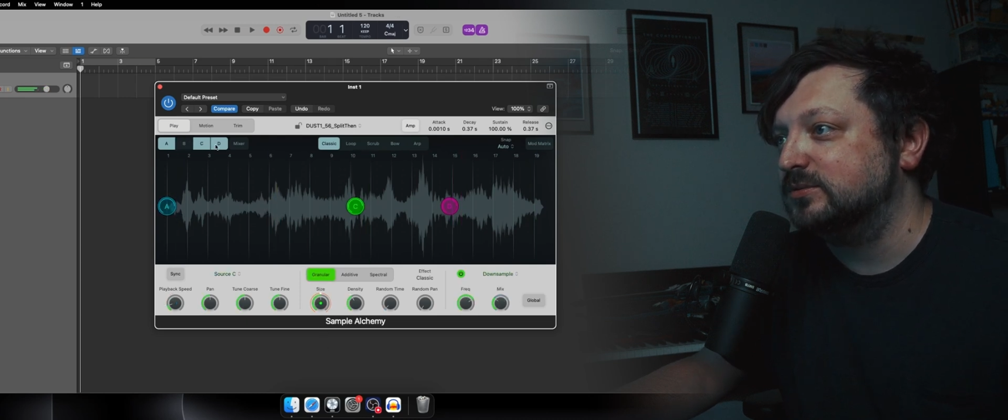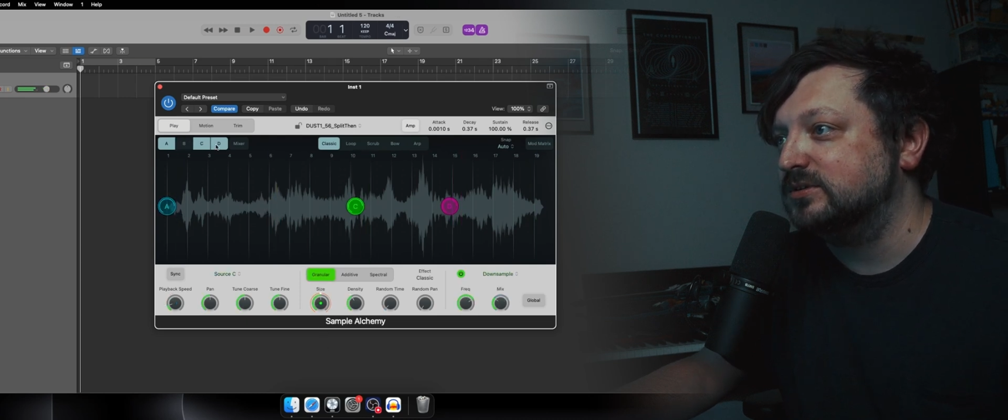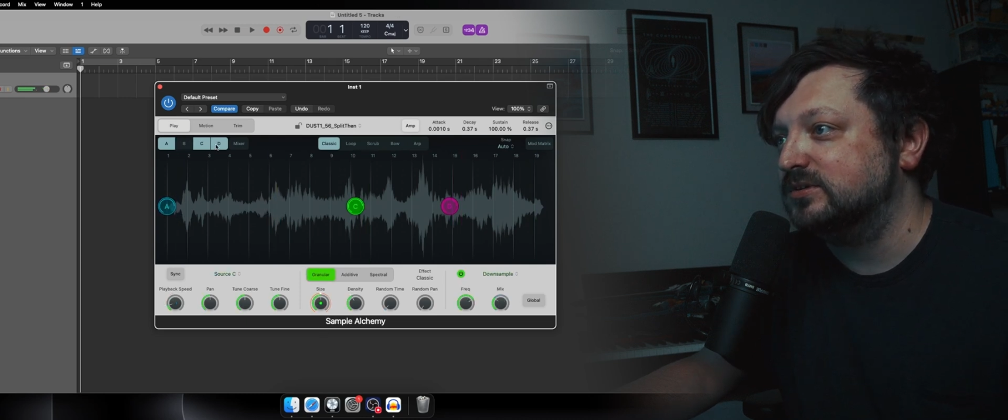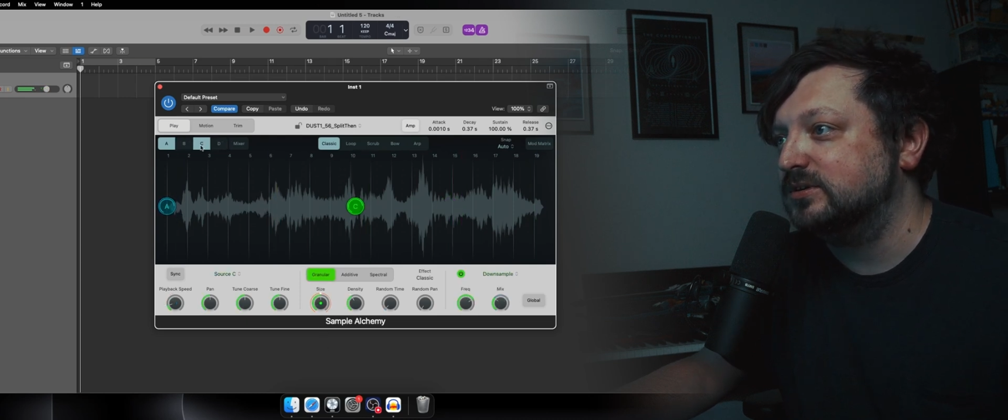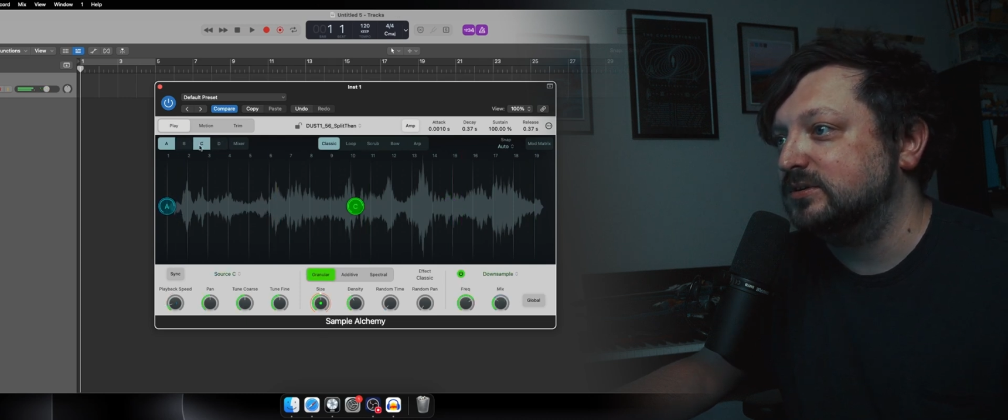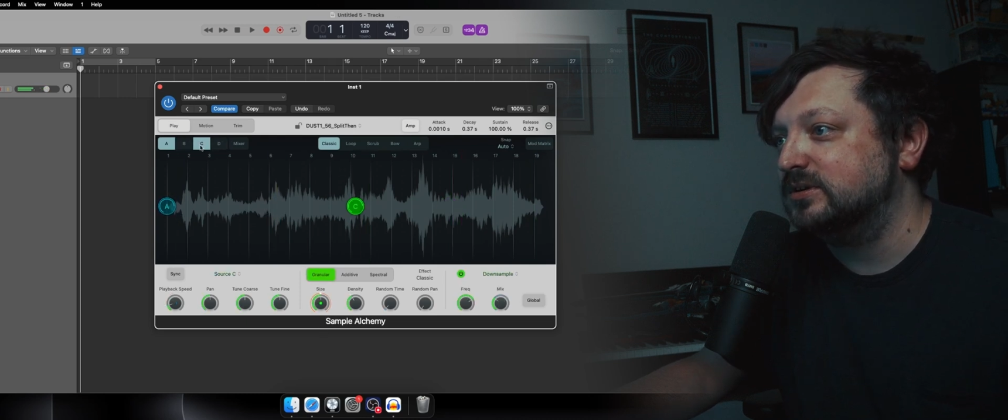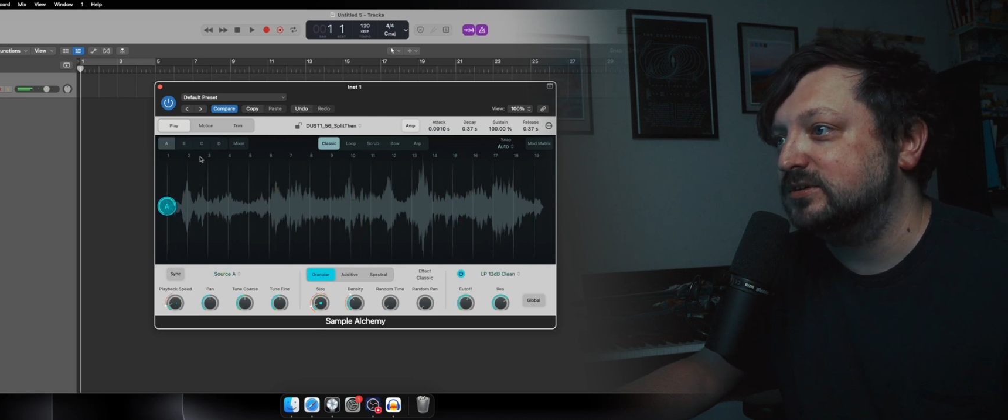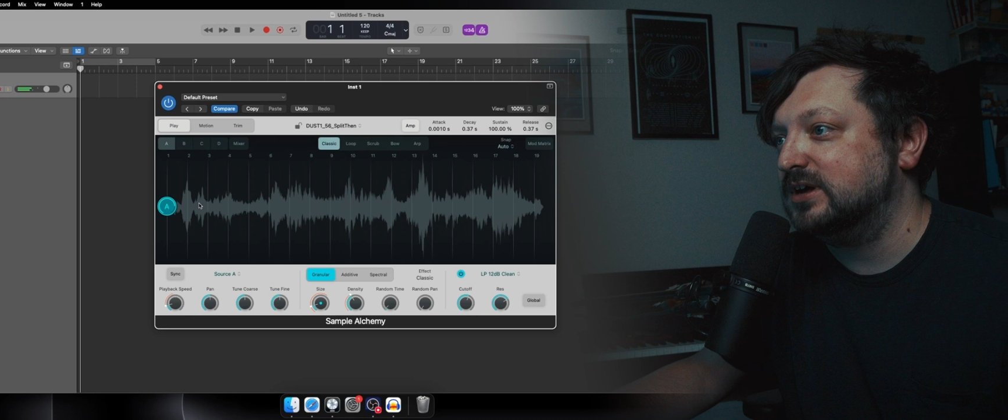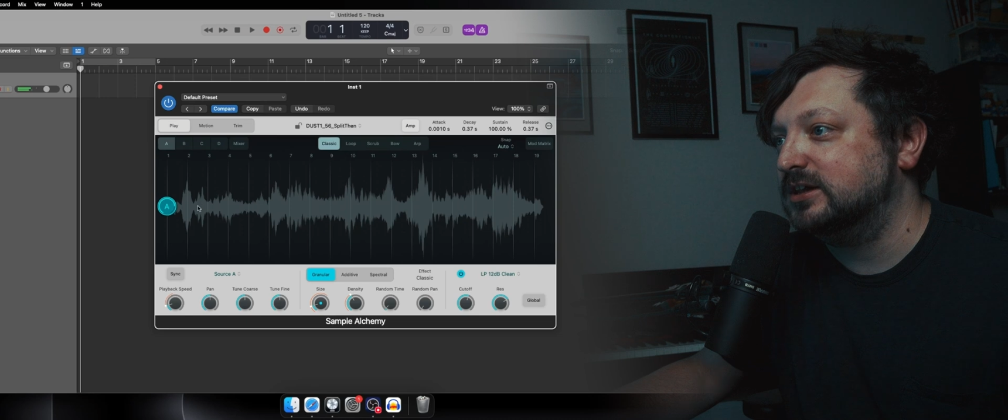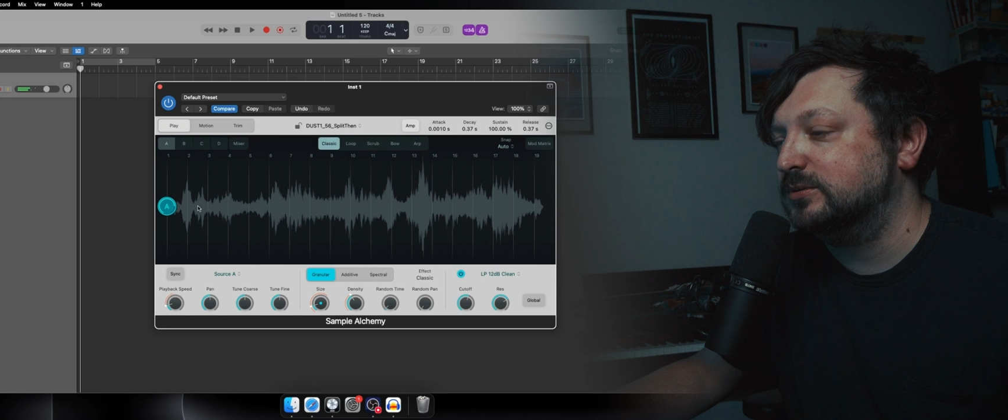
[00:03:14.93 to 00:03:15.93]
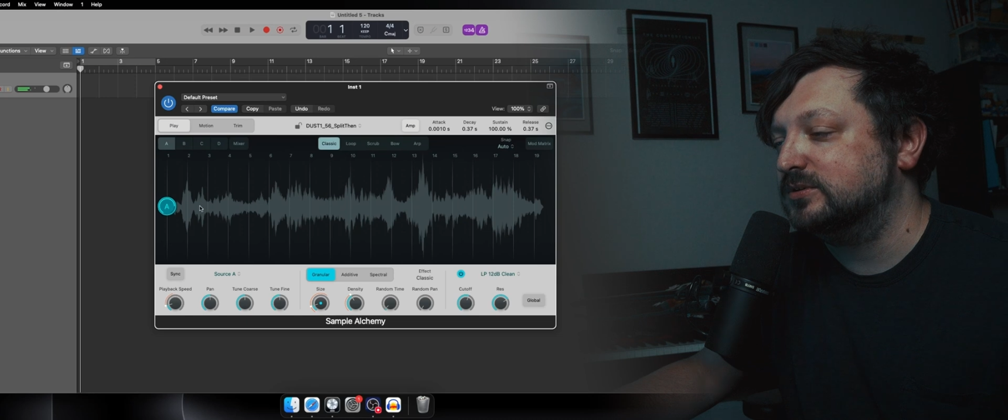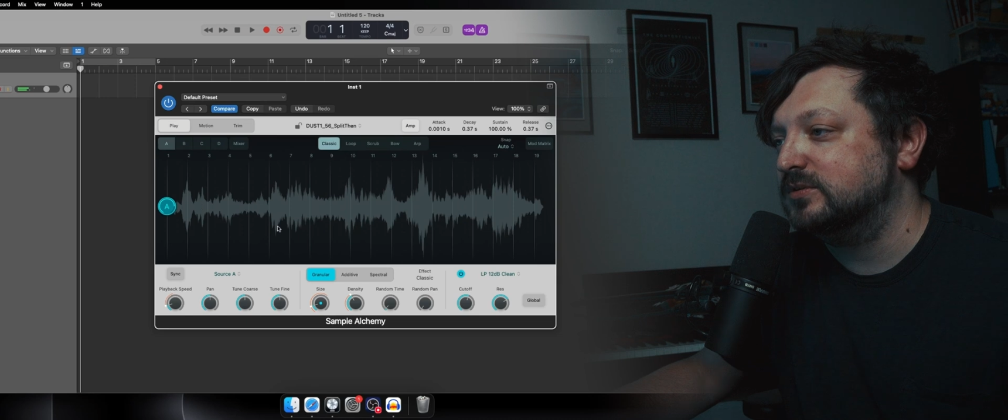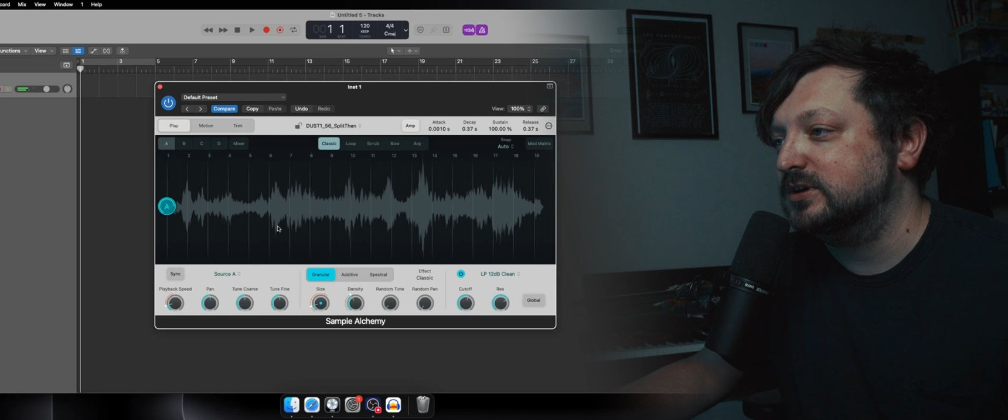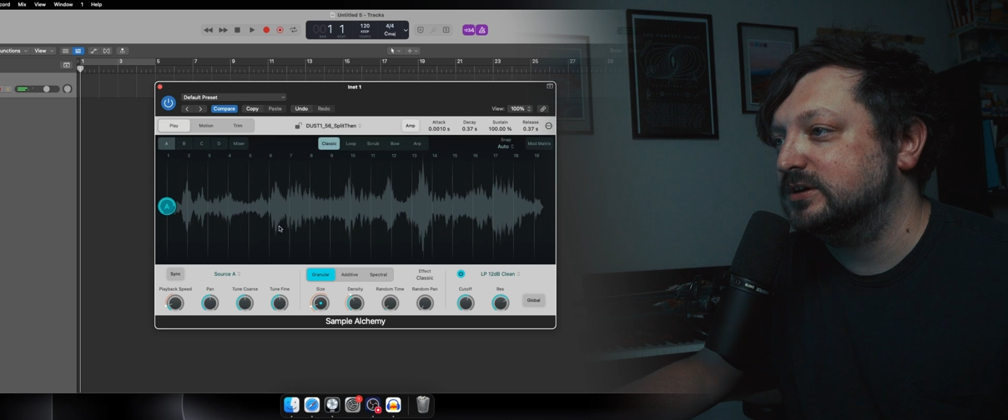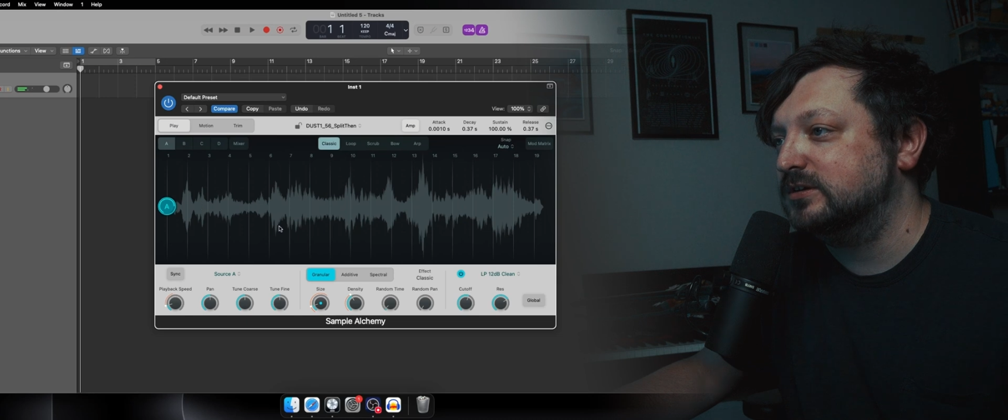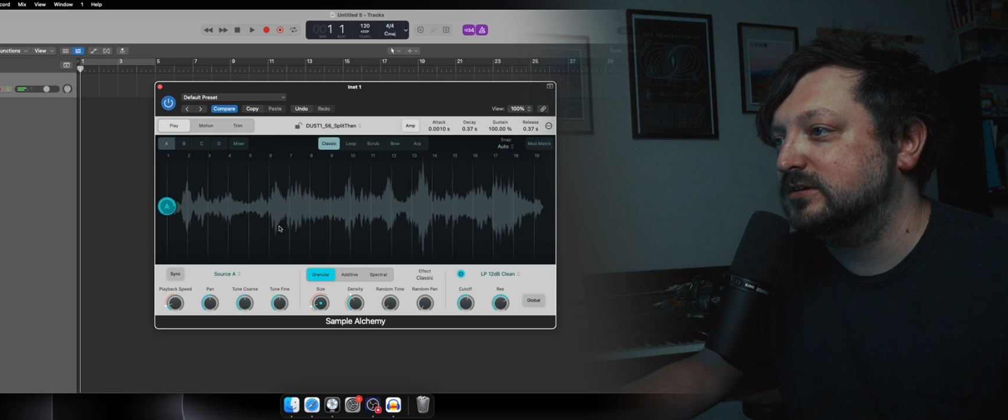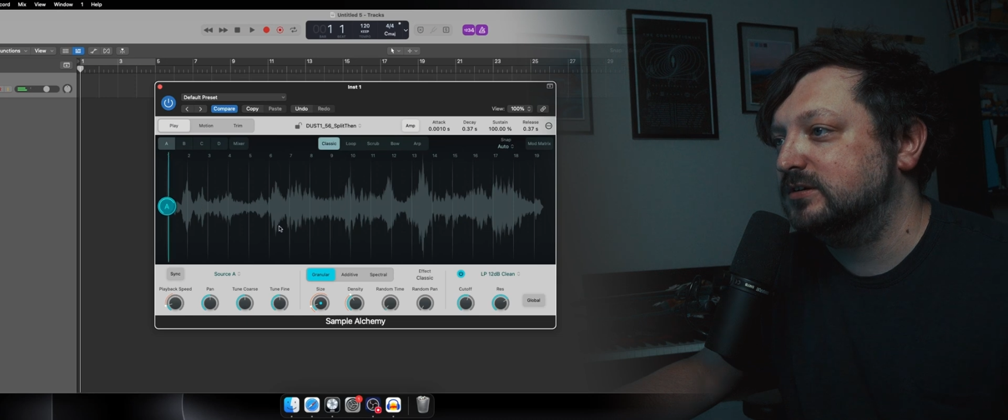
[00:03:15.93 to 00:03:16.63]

we can see exactly what's going on here.